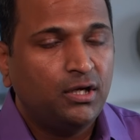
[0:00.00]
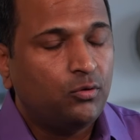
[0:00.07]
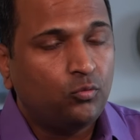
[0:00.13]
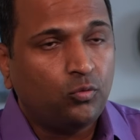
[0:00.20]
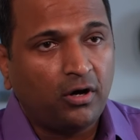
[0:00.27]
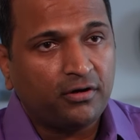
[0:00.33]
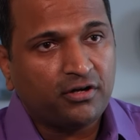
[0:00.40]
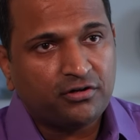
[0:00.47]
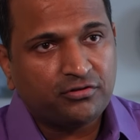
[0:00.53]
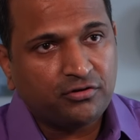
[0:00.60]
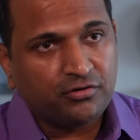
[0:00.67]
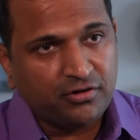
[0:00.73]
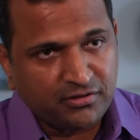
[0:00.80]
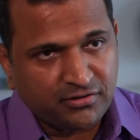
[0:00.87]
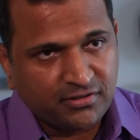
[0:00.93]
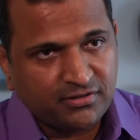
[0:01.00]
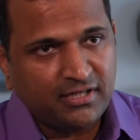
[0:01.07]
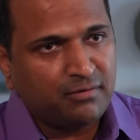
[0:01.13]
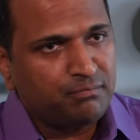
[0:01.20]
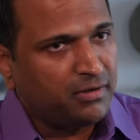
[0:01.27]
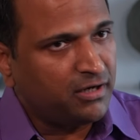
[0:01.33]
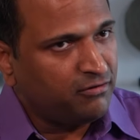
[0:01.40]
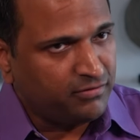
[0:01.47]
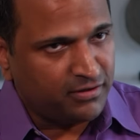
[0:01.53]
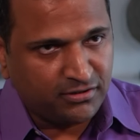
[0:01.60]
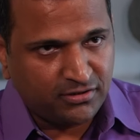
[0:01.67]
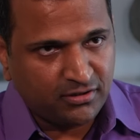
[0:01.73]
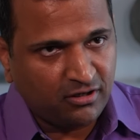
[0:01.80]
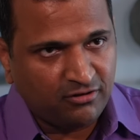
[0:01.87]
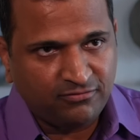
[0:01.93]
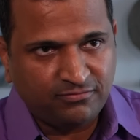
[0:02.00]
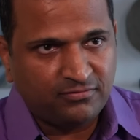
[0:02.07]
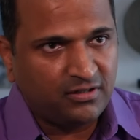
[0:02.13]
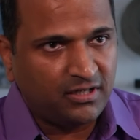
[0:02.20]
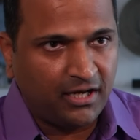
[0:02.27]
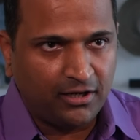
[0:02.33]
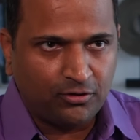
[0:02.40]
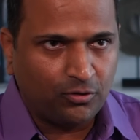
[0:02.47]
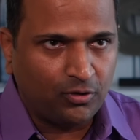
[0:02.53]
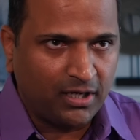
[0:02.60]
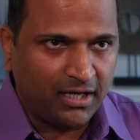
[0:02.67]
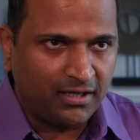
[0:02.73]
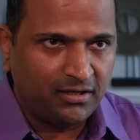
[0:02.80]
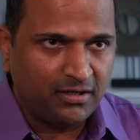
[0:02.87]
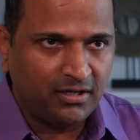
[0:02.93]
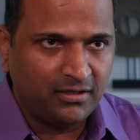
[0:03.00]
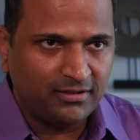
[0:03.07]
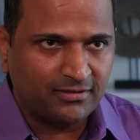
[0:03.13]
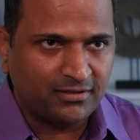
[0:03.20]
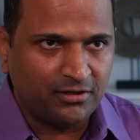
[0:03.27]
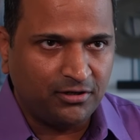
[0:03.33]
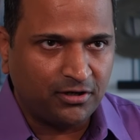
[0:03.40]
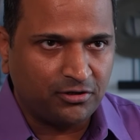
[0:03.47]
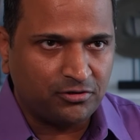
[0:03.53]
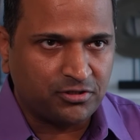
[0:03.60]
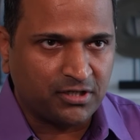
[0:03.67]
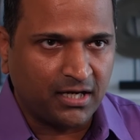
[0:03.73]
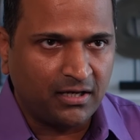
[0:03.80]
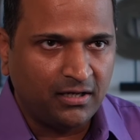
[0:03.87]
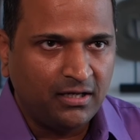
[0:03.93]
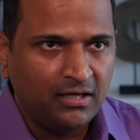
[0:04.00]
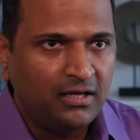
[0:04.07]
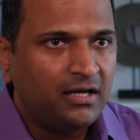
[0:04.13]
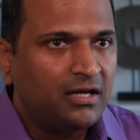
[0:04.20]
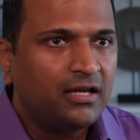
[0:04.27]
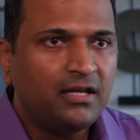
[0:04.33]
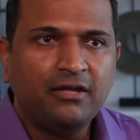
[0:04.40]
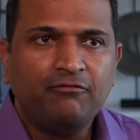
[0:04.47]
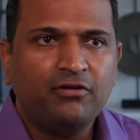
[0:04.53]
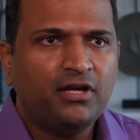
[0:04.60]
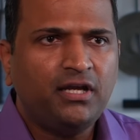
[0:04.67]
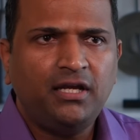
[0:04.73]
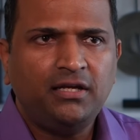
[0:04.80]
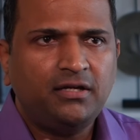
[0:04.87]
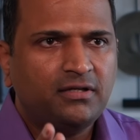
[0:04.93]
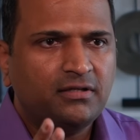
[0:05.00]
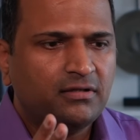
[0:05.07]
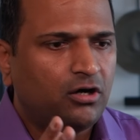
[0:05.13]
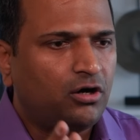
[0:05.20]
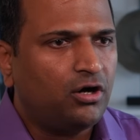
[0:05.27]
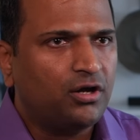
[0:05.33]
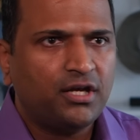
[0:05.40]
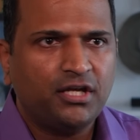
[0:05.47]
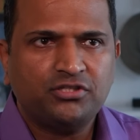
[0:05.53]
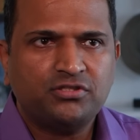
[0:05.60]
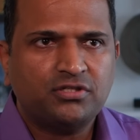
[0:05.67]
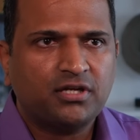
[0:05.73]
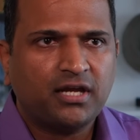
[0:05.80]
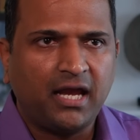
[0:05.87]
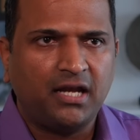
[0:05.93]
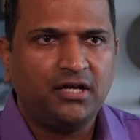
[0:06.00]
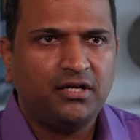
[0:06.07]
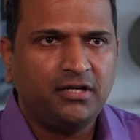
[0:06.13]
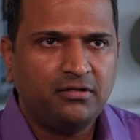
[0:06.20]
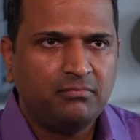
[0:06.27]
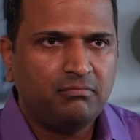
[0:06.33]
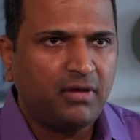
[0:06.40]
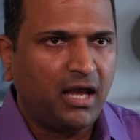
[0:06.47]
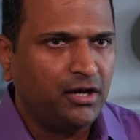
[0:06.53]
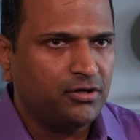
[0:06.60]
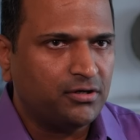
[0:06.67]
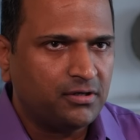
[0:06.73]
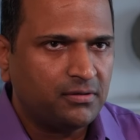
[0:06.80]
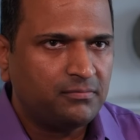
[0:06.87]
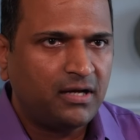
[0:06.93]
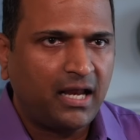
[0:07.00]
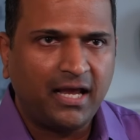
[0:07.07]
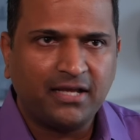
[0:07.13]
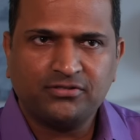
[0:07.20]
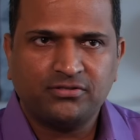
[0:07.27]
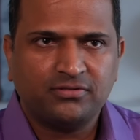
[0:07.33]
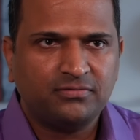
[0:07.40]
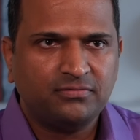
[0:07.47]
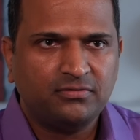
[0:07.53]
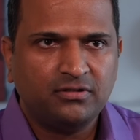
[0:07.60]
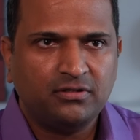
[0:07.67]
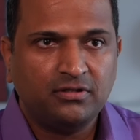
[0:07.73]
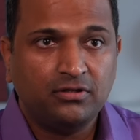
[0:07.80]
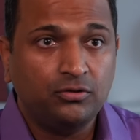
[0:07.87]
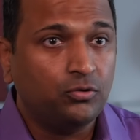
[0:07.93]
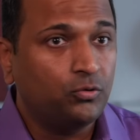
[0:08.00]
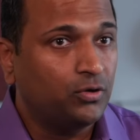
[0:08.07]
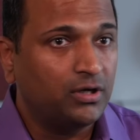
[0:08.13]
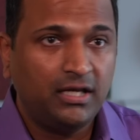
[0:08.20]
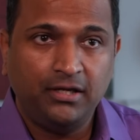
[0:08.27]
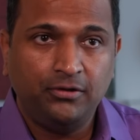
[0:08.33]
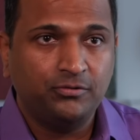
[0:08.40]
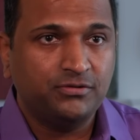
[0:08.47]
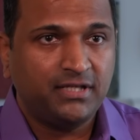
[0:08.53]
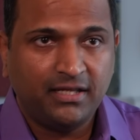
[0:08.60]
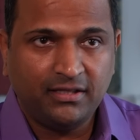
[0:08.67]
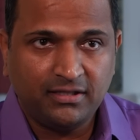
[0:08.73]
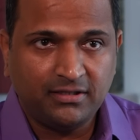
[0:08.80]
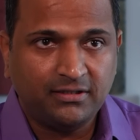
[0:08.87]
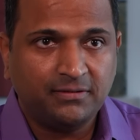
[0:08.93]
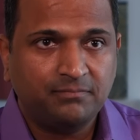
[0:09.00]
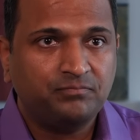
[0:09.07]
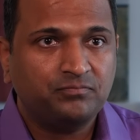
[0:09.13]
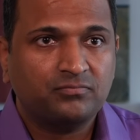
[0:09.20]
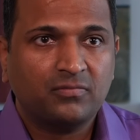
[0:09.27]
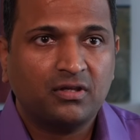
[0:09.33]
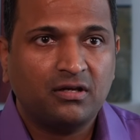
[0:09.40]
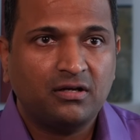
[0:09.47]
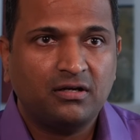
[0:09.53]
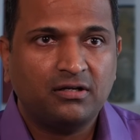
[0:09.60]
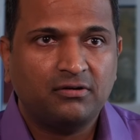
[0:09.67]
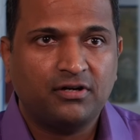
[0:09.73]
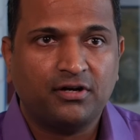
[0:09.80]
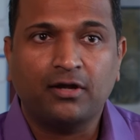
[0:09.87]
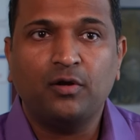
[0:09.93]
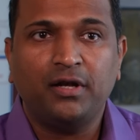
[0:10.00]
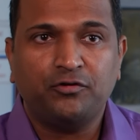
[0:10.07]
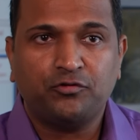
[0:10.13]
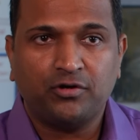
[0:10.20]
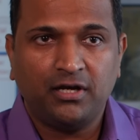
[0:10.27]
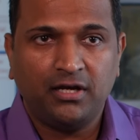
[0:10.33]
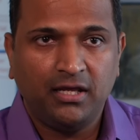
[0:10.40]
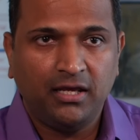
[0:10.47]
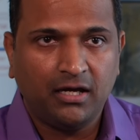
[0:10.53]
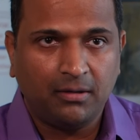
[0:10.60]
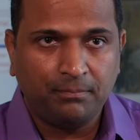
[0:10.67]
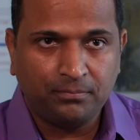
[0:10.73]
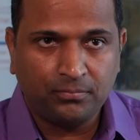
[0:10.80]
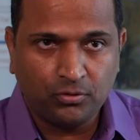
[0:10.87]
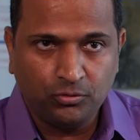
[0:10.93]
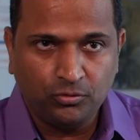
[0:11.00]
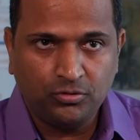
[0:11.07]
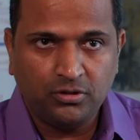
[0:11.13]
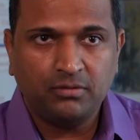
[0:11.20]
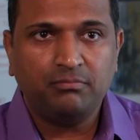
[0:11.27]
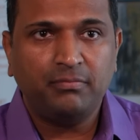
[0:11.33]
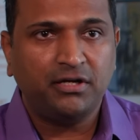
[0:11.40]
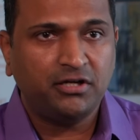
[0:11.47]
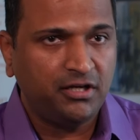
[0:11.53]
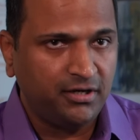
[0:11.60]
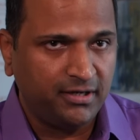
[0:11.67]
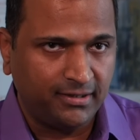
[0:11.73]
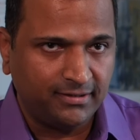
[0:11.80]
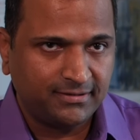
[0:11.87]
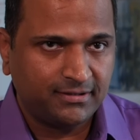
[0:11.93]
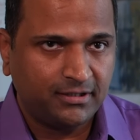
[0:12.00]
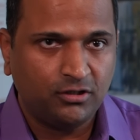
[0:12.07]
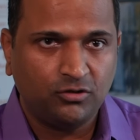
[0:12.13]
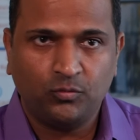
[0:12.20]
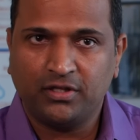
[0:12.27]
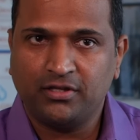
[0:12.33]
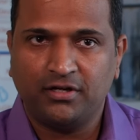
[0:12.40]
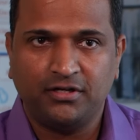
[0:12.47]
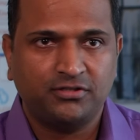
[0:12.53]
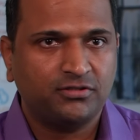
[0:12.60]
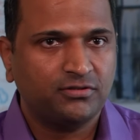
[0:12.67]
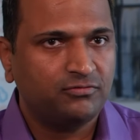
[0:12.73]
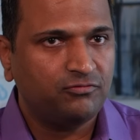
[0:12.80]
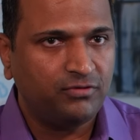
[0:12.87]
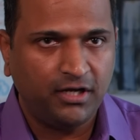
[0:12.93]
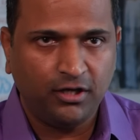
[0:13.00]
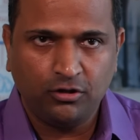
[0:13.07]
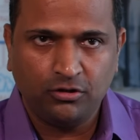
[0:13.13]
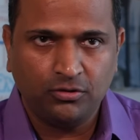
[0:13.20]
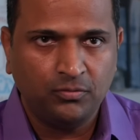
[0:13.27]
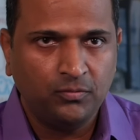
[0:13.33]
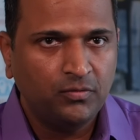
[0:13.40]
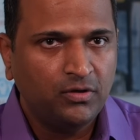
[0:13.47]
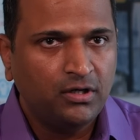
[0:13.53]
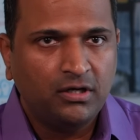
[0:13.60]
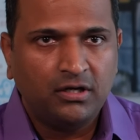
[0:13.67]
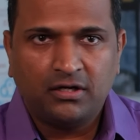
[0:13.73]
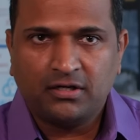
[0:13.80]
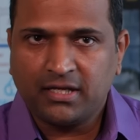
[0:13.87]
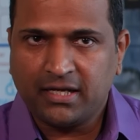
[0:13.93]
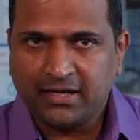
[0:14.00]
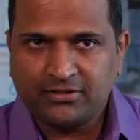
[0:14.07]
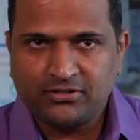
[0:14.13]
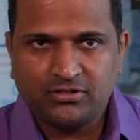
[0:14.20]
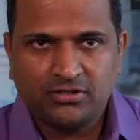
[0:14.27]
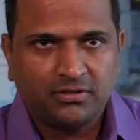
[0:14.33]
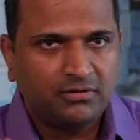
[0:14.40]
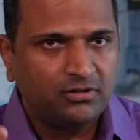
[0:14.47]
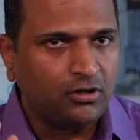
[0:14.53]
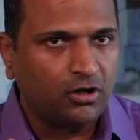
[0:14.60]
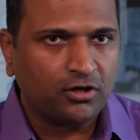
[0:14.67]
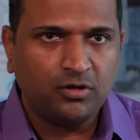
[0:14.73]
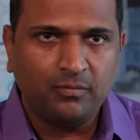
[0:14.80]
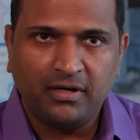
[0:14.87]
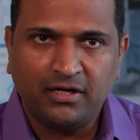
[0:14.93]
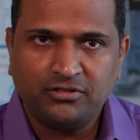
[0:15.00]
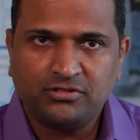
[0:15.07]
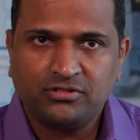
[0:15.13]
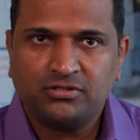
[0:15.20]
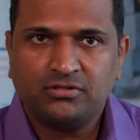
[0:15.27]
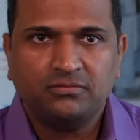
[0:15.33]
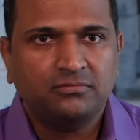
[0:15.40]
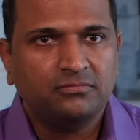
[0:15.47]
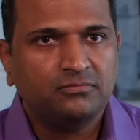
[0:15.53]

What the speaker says: What are the risks and benefits of enrolling in this clinical trial? In a very honest, candid manner, as only using the regulatorily approved materials, you know, whether it's video, text, documents,